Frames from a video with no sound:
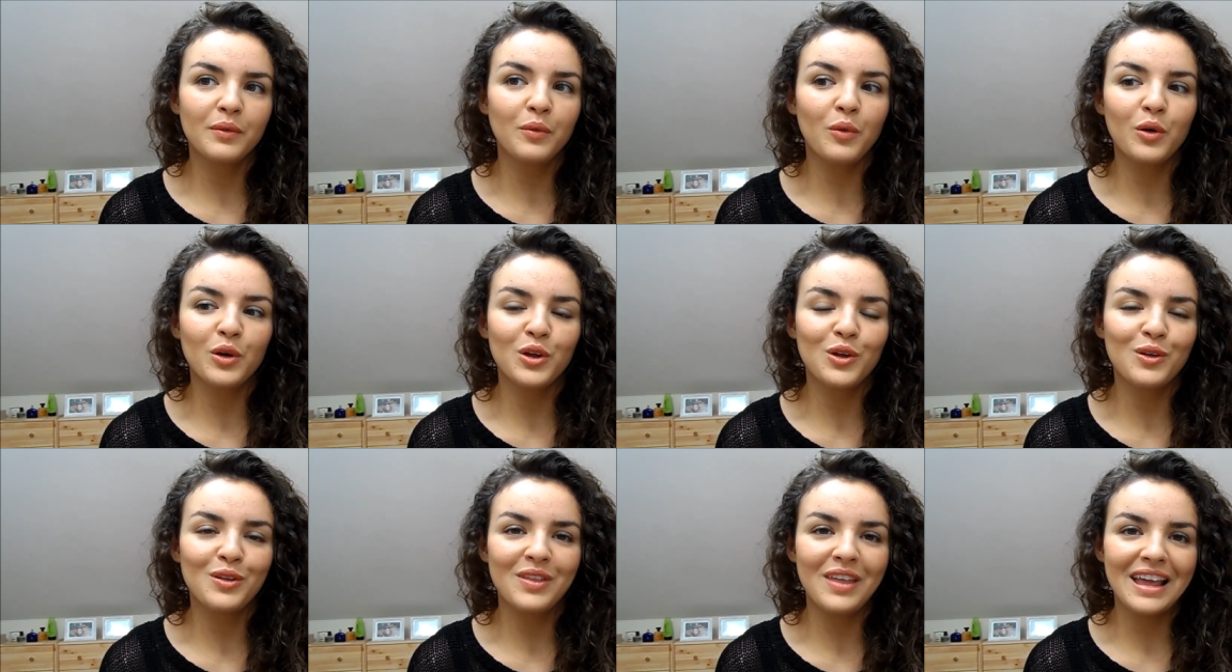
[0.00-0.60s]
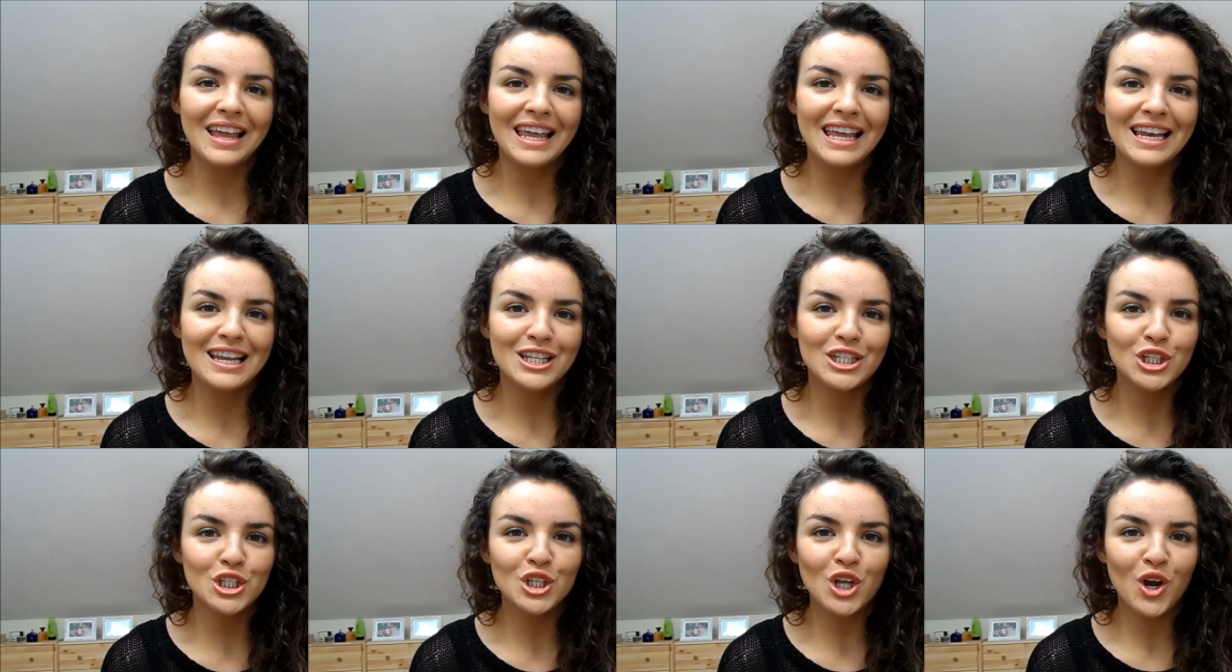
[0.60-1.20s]
what you think
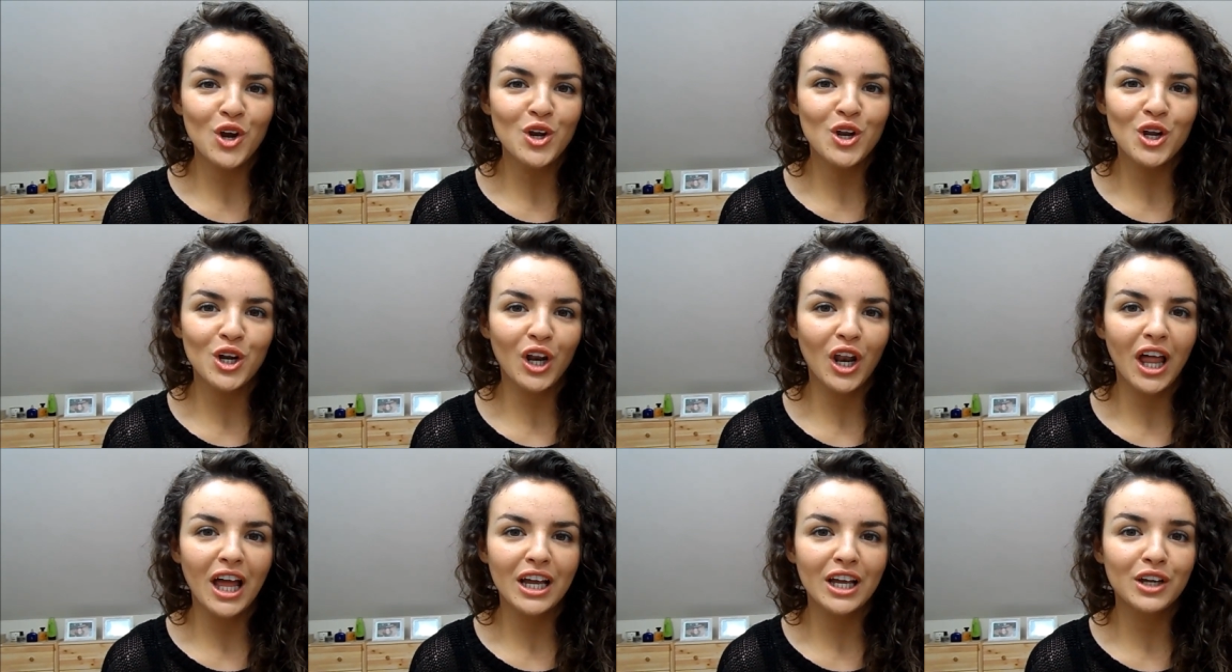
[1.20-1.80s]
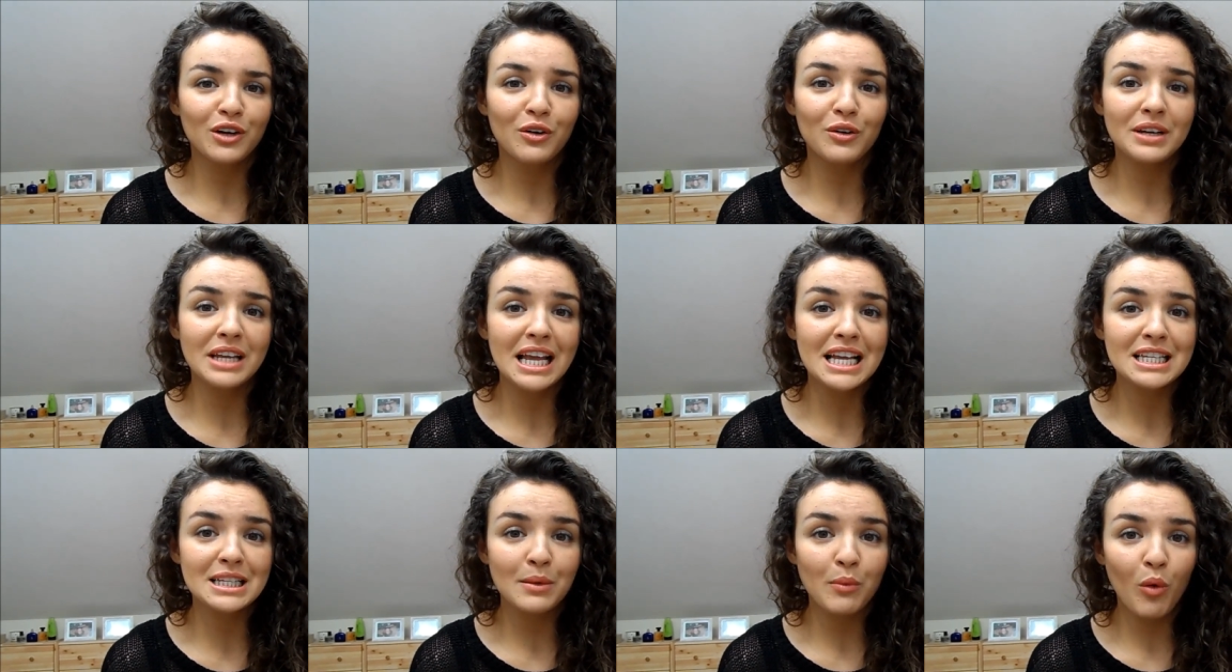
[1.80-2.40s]
it is. You don't look like a
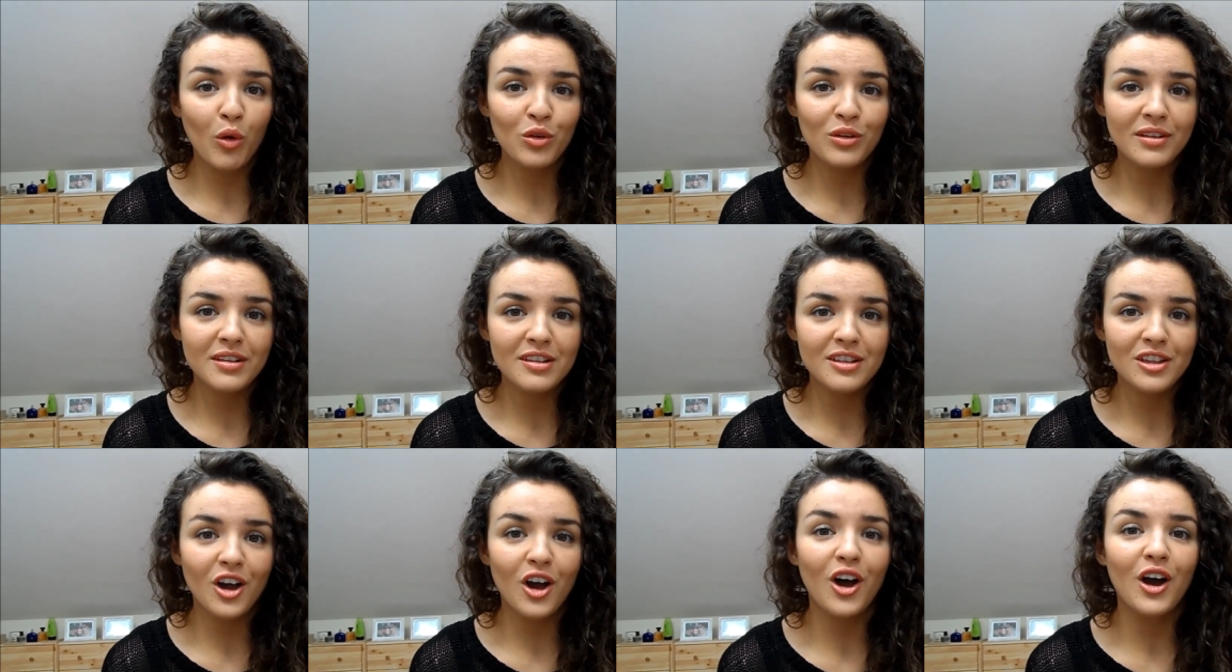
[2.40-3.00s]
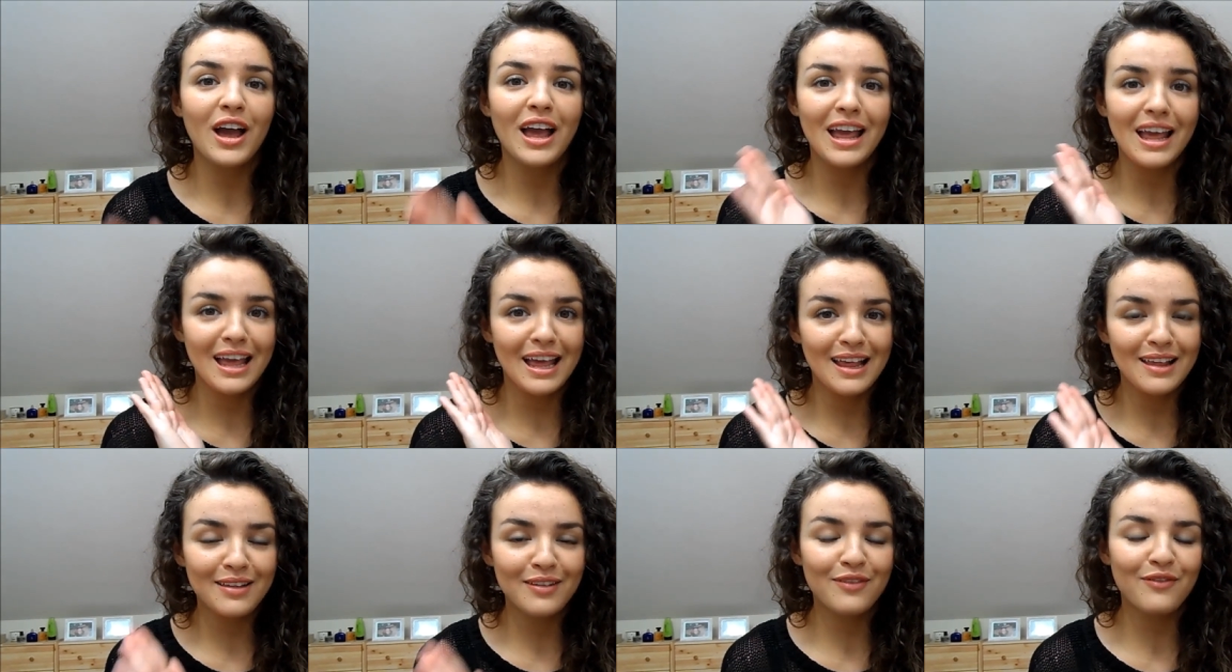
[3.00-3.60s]
grotesque monster.
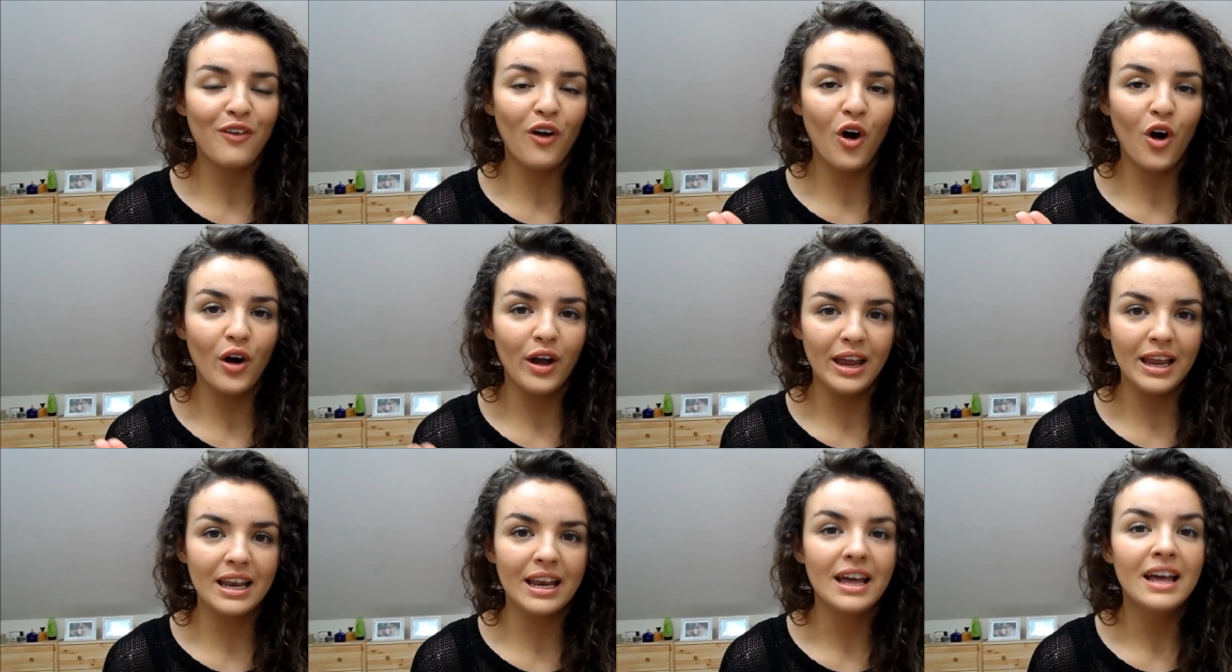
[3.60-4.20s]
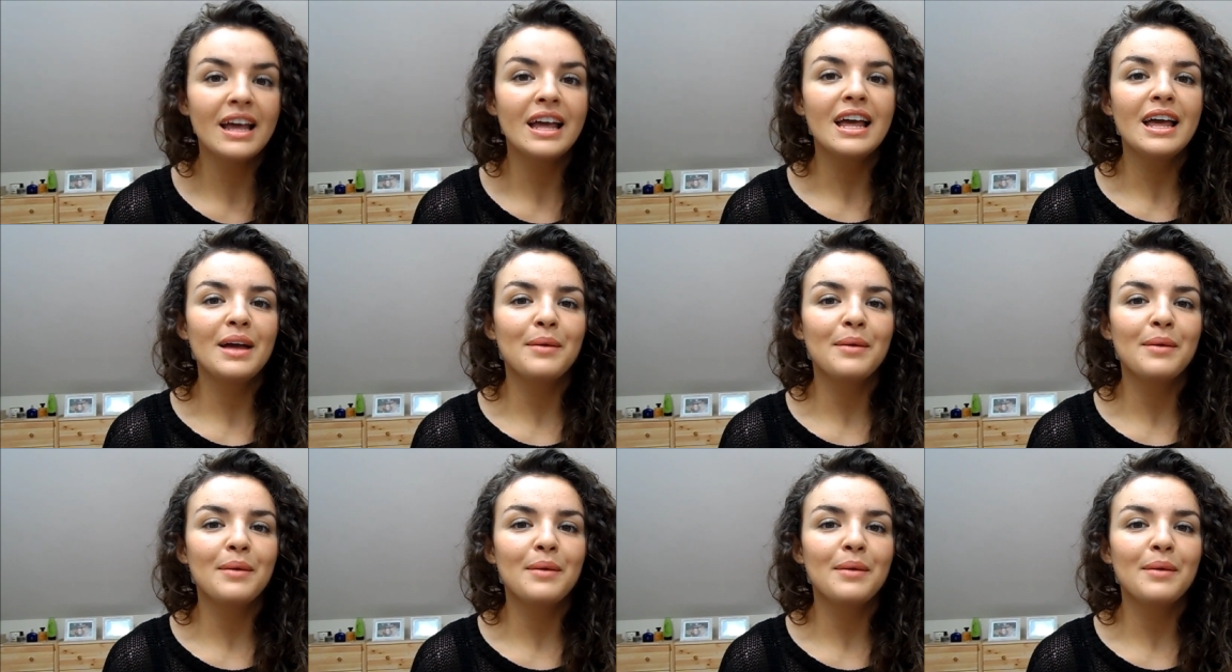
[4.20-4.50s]
It's fine.